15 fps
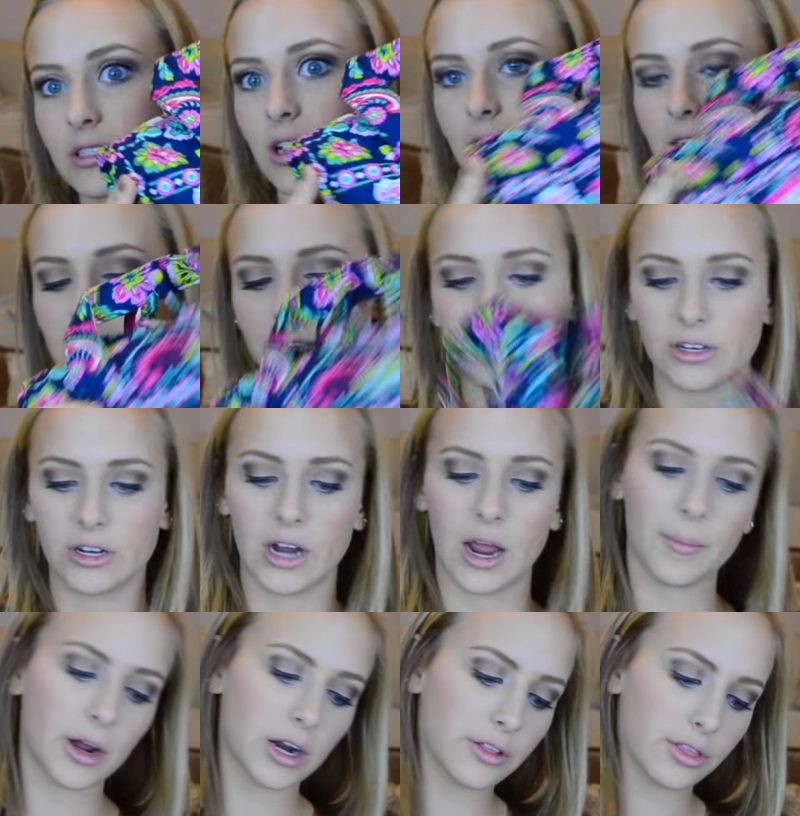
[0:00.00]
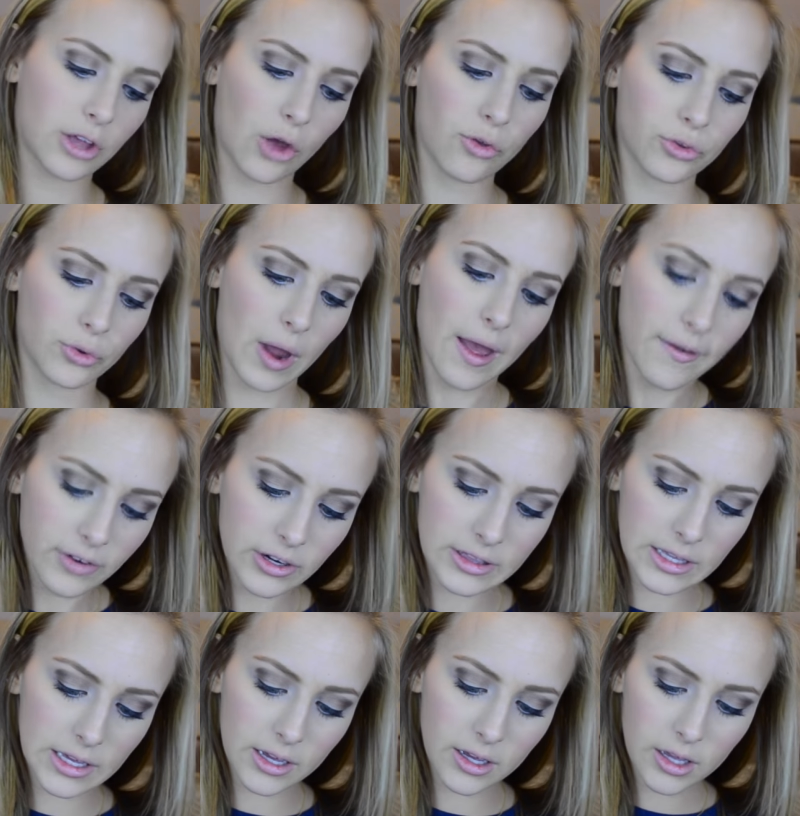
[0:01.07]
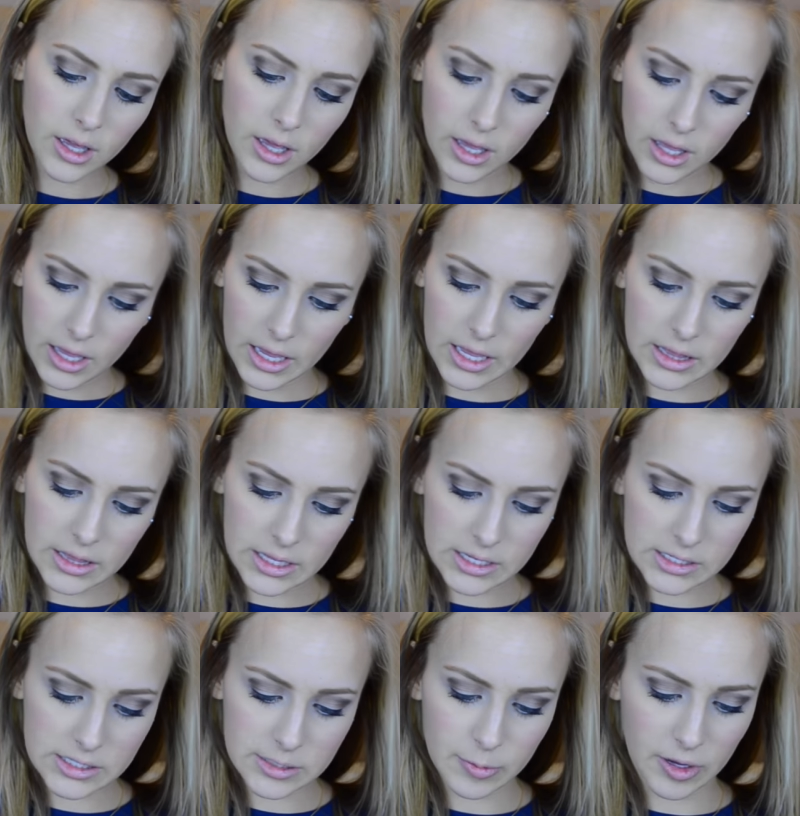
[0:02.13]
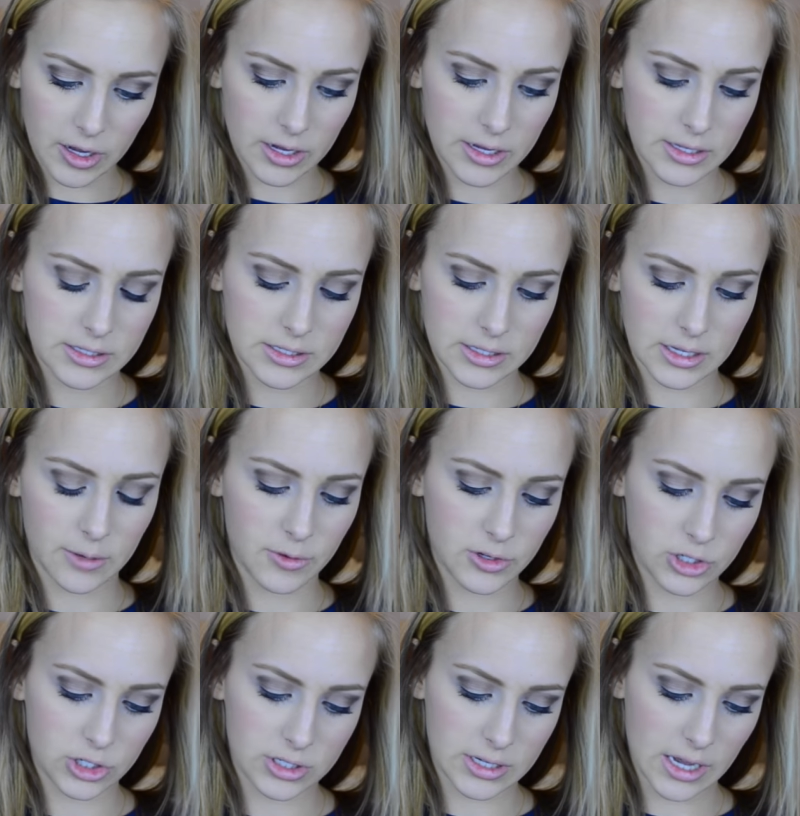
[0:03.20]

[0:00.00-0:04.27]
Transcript: a ton of stuff in here. I'm not going to go through everything in this because it would just